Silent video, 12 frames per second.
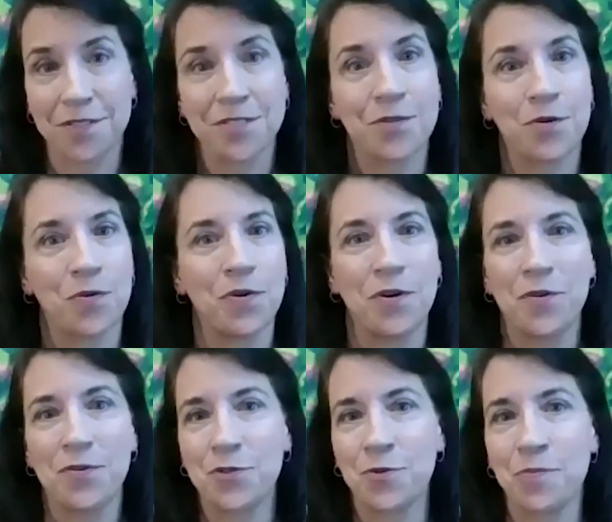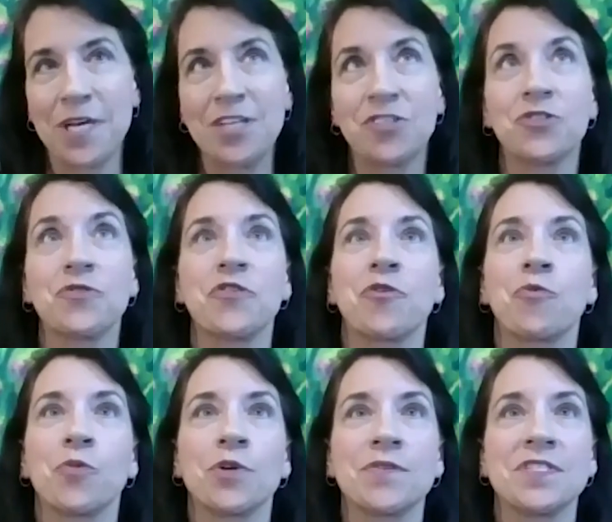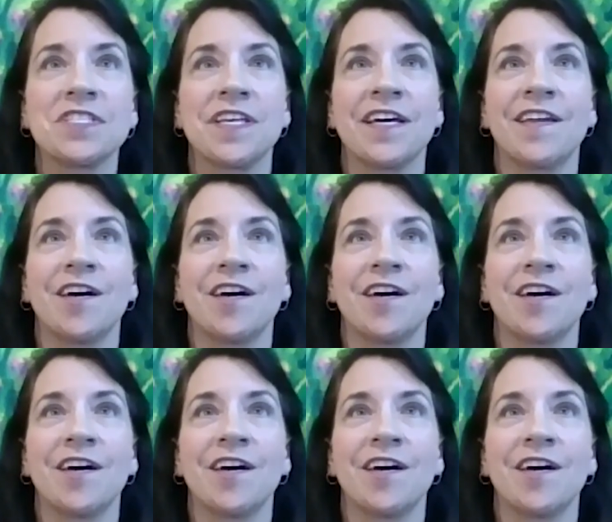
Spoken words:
So make sure they're words that